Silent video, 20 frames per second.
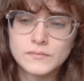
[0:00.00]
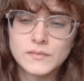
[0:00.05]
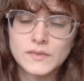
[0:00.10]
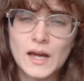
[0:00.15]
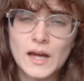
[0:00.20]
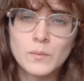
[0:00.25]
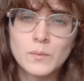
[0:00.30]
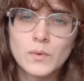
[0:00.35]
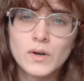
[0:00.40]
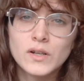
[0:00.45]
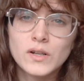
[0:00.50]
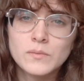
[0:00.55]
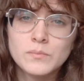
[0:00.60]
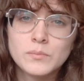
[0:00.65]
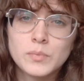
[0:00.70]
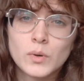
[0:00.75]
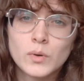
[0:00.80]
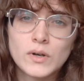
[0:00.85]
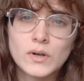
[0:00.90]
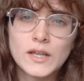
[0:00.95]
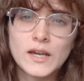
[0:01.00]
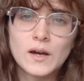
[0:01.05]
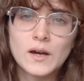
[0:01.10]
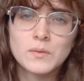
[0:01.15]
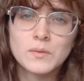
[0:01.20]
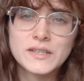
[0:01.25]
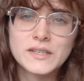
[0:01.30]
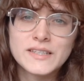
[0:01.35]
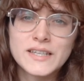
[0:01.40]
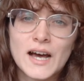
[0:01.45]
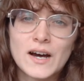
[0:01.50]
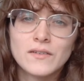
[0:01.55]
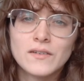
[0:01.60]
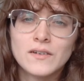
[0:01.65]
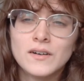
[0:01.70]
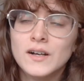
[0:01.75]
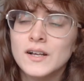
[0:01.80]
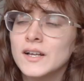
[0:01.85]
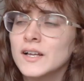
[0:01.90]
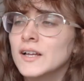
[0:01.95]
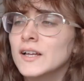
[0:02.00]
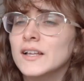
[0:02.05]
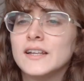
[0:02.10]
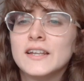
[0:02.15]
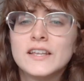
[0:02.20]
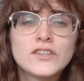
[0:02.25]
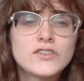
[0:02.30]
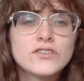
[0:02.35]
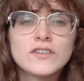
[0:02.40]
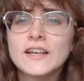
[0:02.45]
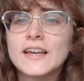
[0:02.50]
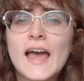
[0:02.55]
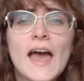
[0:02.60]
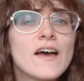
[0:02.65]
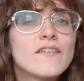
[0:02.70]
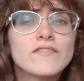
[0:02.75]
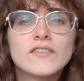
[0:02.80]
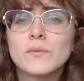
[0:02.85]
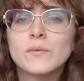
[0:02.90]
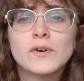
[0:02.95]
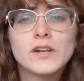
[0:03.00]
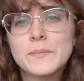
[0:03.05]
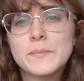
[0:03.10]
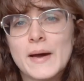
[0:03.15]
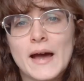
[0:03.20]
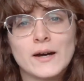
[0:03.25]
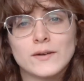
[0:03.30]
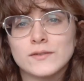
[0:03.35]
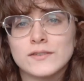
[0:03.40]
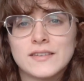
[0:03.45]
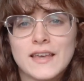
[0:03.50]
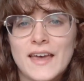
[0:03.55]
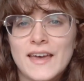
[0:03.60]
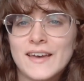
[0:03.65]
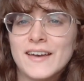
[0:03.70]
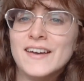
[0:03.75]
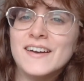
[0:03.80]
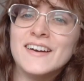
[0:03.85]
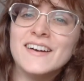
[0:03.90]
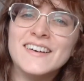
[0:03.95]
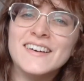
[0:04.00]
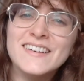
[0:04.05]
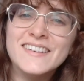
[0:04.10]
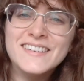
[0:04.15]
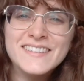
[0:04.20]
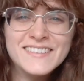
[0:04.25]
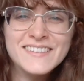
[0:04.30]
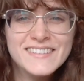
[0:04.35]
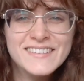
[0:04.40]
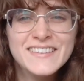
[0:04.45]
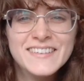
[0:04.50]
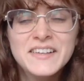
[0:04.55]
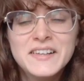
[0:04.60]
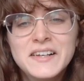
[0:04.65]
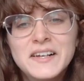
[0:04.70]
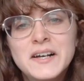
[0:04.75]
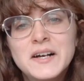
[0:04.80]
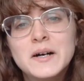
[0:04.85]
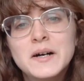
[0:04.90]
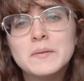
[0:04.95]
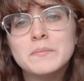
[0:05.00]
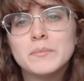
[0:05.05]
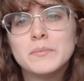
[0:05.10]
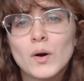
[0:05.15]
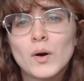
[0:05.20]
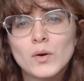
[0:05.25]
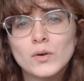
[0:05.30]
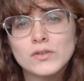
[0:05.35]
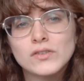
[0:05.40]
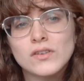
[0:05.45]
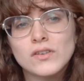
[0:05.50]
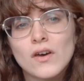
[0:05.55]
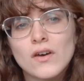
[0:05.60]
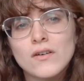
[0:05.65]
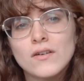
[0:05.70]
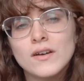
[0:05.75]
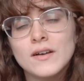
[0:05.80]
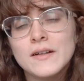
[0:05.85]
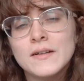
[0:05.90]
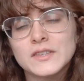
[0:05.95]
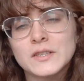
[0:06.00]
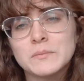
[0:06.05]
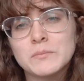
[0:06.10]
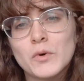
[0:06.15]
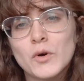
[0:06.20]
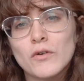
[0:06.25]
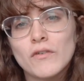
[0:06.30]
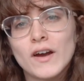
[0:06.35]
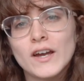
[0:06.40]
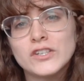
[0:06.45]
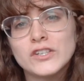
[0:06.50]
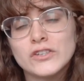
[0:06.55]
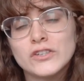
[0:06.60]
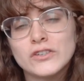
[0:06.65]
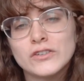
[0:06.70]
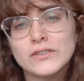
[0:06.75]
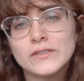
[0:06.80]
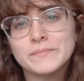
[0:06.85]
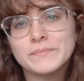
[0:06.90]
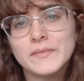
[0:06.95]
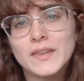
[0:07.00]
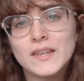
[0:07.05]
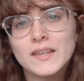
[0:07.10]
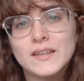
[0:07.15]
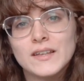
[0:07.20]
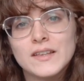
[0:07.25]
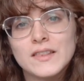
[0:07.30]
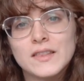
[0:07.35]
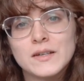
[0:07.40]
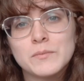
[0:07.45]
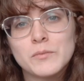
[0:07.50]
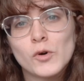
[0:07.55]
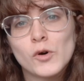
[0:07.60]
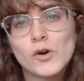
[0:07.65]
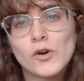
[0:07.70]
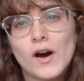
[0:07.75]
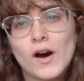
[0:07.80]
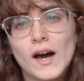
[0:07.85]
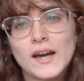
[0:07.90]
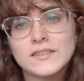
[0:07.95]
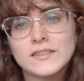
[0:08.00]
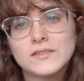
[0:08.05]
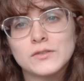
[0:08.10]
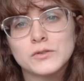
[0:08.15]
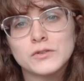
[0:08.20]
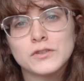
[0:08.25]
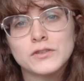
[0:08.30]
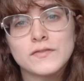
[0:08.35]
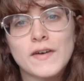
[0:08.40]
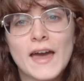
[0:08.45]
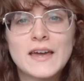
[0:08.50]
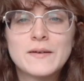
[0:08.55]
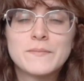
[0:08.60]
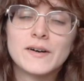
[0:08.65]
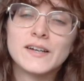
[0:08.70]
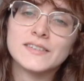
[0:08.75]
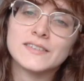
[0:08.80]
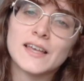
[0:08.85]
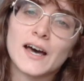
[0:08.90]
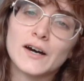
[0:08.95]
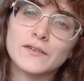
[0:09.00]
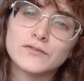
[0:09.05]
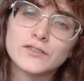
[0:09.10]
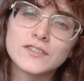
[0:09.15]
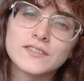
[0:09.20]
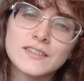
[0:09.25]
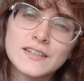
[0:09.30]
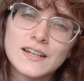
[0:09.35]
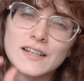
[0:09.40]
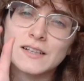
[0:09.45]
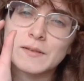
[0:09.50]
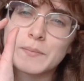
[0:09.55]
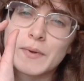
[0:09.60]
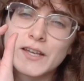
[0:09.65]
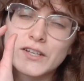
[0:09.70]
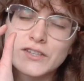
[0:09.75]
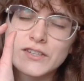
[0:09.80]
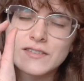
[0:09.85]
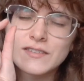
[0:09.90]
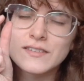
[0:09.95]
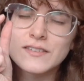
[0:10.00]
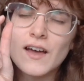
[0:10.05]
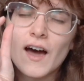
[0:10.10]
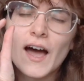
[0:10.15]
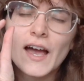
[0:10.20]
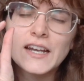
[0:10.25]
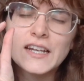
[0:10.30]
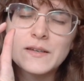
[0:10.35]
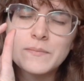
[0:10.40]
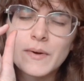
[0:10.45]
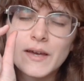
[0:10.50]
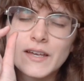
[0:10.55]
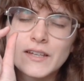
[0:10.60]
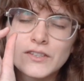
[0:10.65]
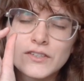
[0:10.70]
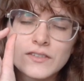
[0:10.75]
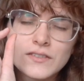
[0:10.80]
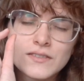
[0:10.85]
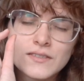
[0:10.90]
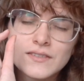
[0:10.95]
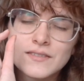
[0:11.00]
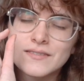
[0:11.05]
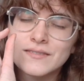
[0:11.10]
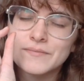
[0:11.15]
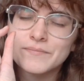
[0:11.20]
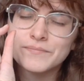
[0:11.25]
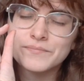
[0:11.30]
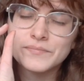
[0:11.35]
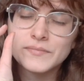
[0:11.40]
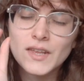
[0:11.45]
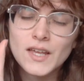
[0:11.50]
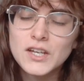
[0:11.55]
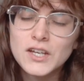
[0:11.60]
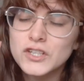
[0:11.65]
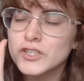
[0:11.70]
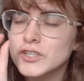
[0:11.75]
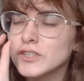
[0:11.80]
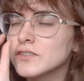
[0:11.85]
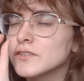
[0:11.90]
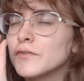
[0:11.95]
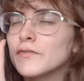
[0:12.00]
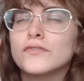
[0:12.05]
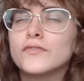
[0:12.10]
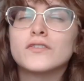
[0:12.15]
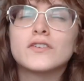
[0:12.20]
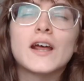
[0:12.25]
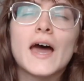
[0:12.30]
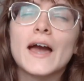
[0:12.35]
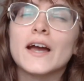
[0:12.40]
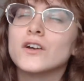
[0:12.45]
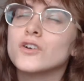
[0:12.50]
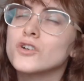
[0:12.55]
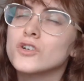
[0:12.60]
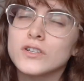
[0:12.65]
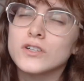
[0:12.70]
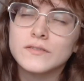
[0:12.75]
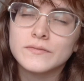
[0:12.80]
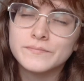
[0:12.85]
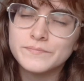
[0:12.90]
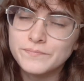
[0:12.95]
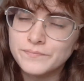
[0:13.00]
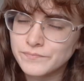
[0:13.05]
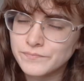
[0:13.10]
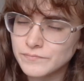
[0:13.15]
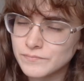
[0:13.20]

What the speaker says: That one and poorly, I want to tell literally everyone about it. But also, the more I do, the more I sort of hate myself. Just a little bit, just a tiny bit, just a fraction.